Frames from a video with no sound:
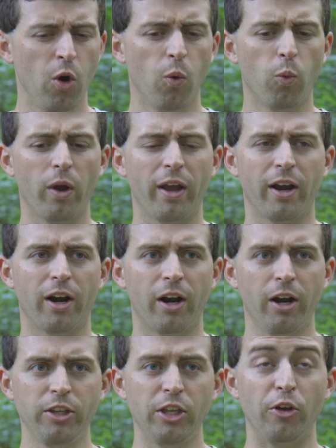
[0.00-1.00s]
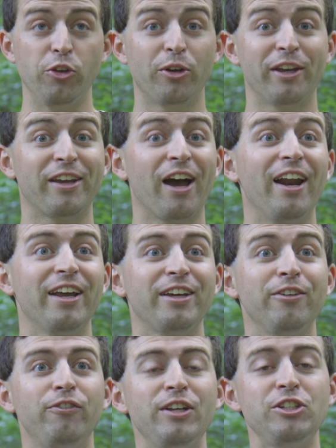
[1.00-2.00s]
where you know you can kind of
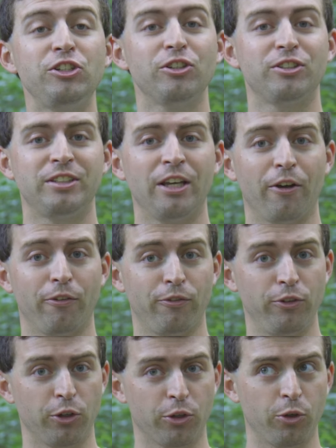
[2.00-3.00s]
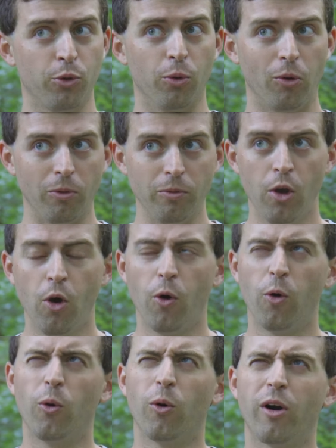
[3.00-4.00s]
convince yourself you're cool
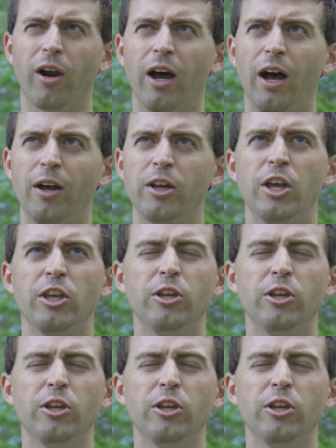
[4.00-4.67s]
or uh,